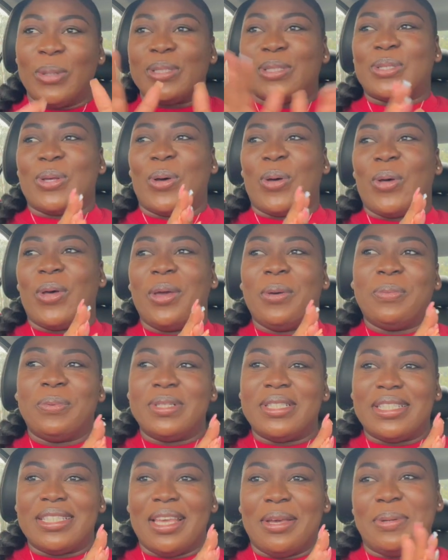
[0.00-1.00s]
So it
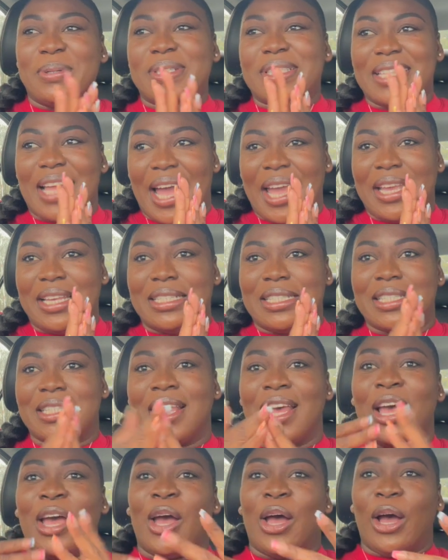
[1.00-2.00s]
was nice
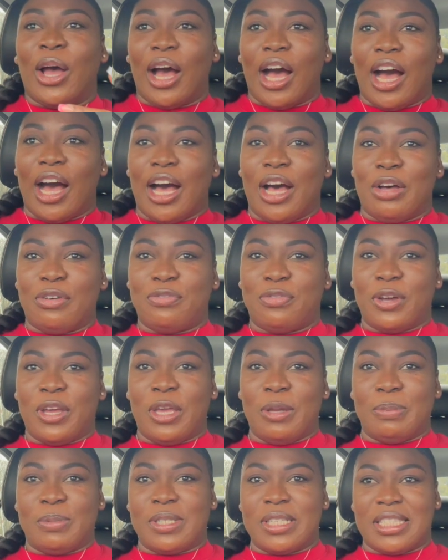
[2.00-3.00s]
for
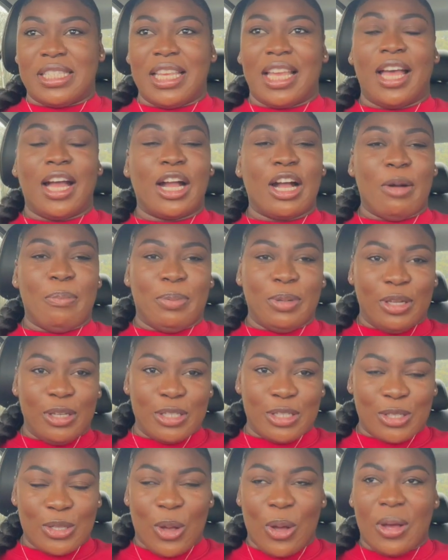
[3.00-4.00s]
him to sing a couple of
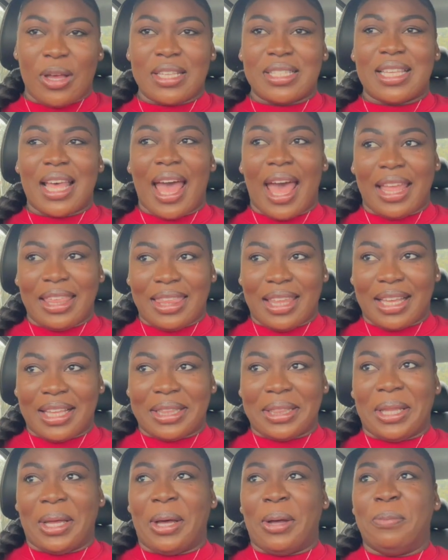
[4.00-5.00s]
songs at the
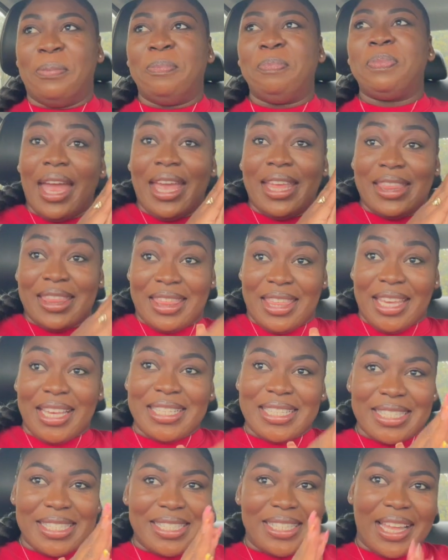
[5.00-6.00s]
club. And
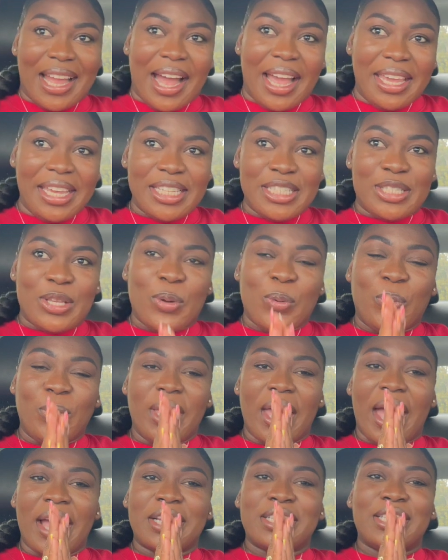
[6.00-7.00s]
this night,
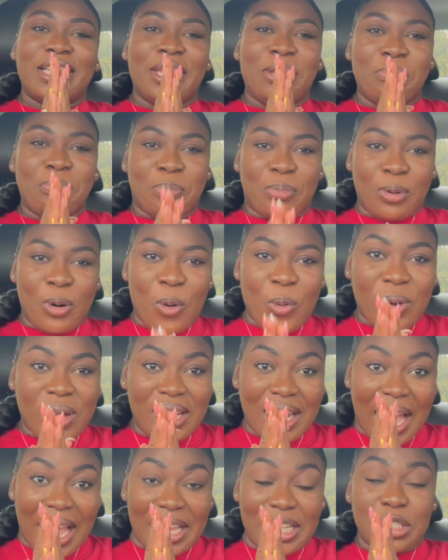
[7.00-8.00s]
we actually broke
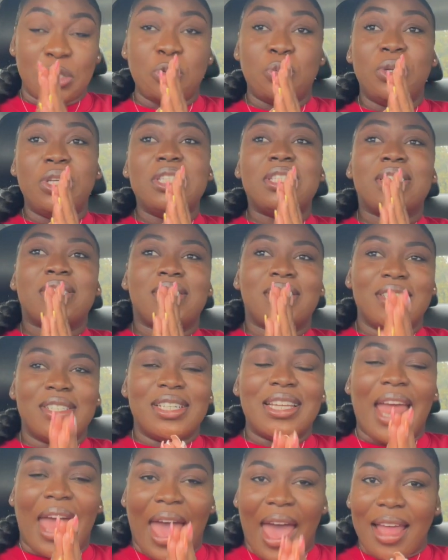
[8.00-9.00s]
night. We
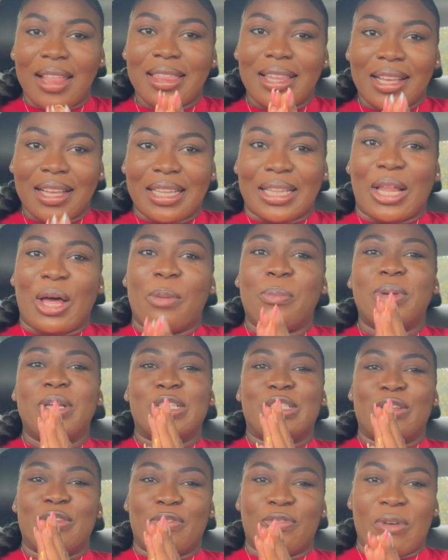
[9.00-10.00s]
stood at the club
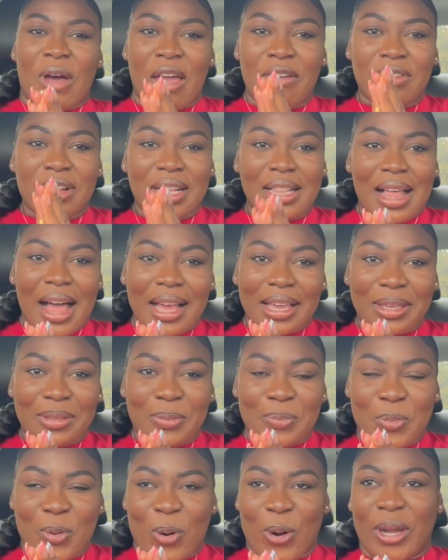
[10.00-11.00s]
until 5 o'clock in
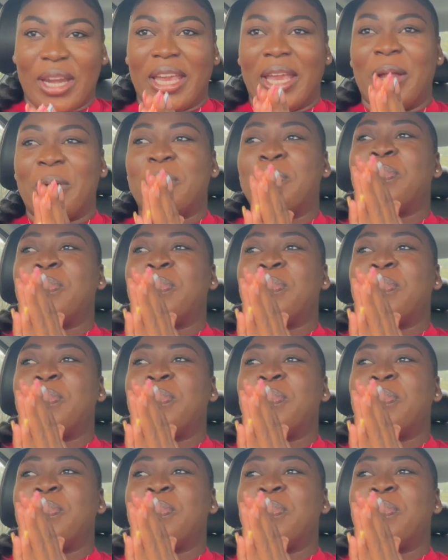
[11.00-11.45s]
the morning.